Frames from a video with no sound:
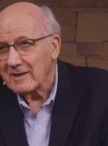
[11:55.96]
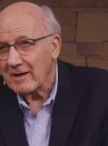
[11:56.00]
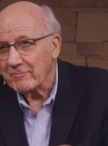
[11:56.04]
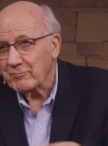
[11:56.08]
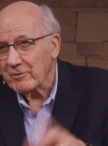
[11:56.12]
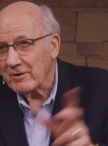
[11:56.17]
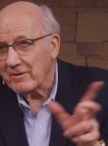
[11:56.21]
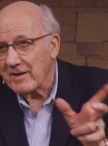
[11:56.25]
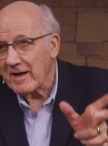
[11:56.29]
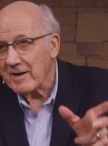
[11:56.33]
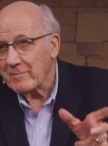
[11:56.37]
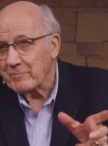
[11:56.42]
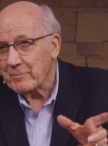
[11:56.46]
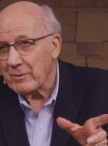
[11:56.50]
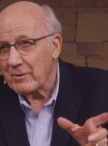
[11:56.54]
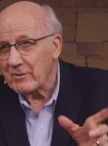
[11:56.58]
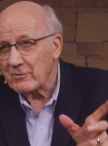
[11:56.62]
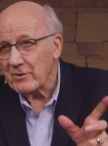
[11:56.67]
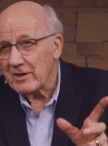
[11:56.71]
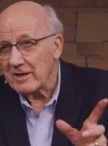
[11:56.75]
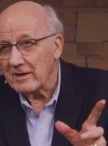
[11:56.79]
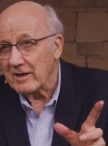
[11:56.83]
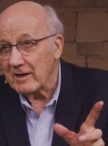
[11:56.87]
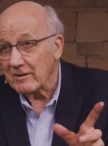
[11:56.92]
Up to that
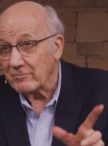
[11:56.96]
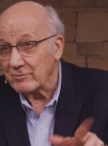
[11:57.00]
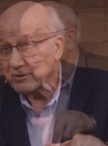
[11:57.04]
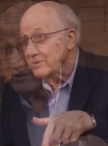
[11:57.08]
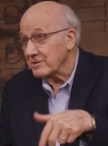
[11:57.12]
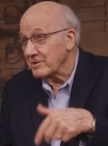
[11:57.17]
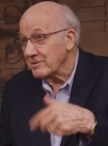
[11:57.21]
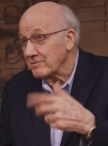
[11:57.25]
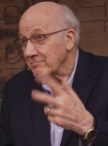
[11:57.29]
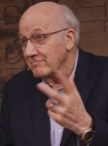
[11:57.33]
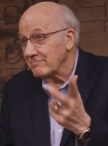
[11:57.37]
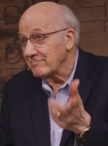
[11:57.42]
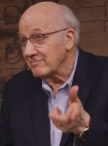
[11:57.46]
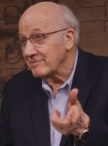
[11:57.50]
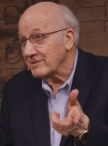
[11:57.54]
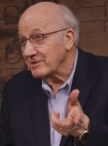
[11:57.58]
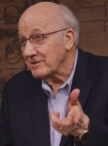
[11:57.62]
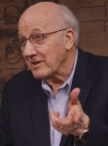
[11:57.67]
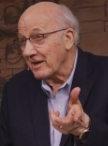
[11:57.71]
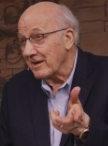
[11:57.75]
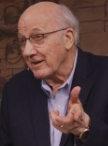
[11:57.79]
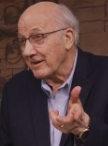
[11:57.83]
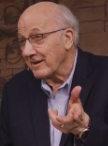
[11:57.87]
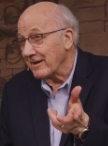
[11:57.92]
point, I was
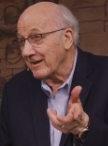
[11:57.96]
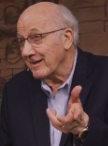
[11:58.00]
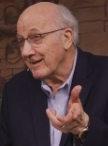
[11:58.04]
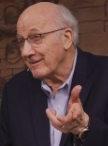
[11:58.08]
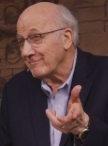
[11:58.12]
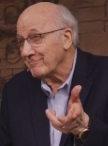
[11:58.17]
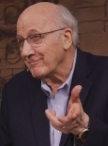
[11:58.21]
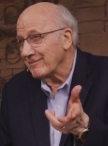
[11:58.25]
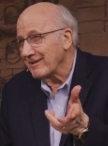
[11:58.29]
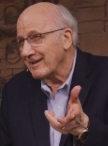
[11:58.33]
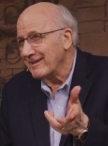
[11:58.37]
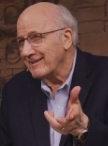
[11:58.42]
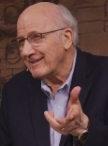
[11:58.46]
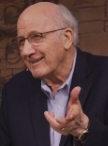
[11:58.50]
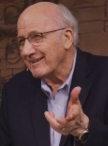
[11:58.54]
standing up